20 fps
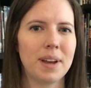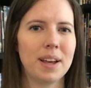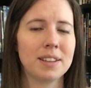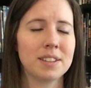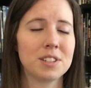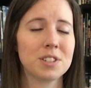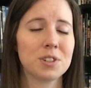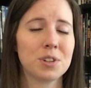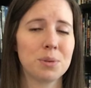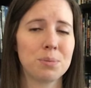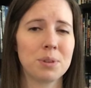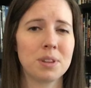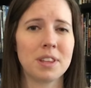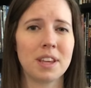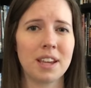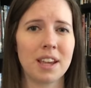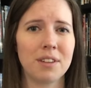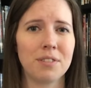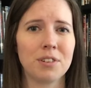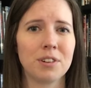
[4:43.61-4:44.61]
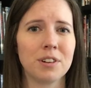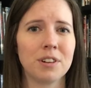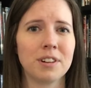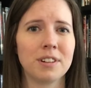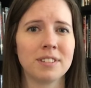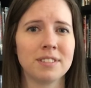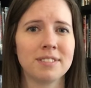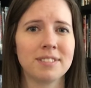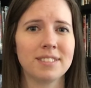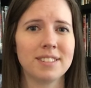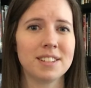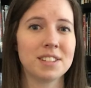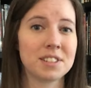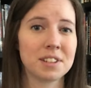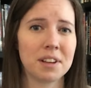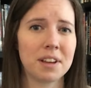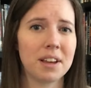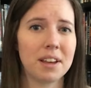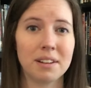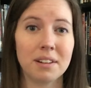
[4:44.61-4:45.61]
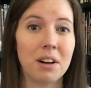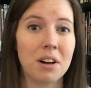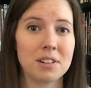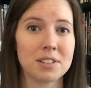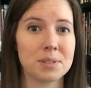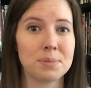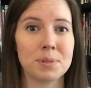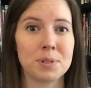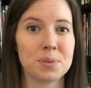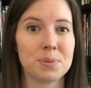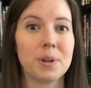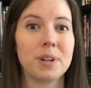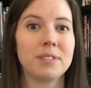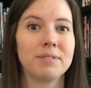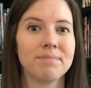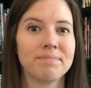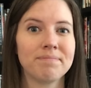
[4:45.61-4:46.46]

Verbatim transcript: And the script that they gave her is awesome as well.